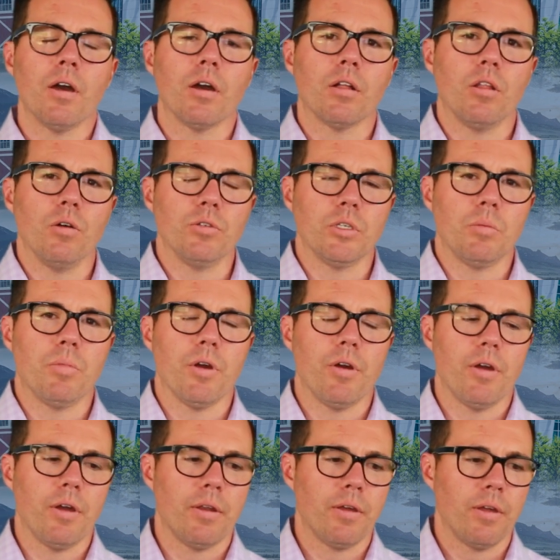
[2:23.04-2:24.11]
closing
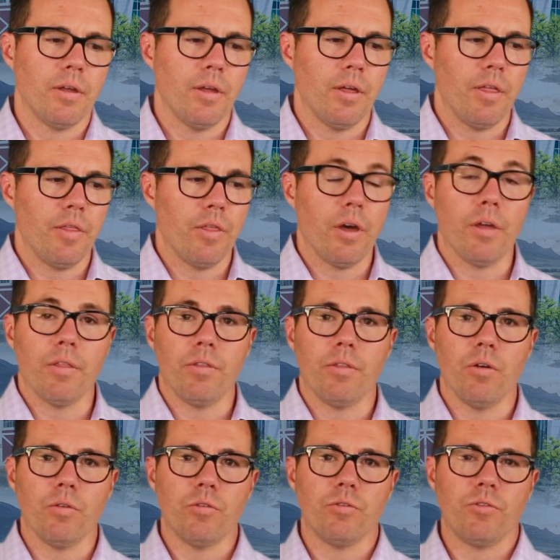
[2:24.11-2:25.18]
period. And that
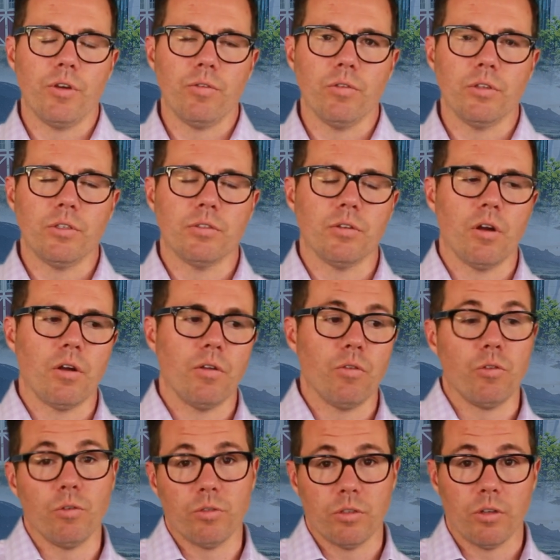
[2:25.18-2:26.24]
those
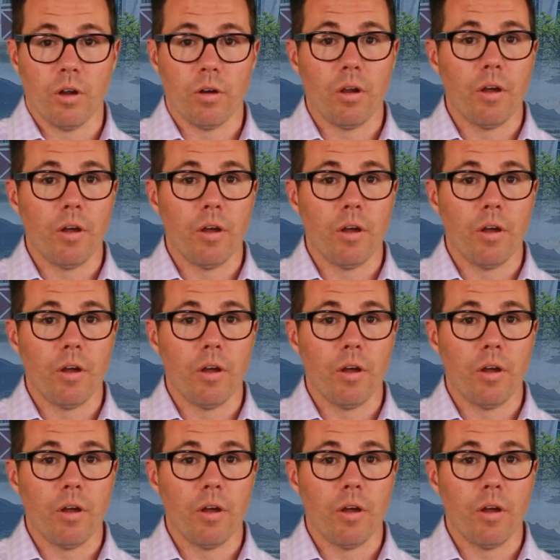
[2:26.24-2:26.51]
start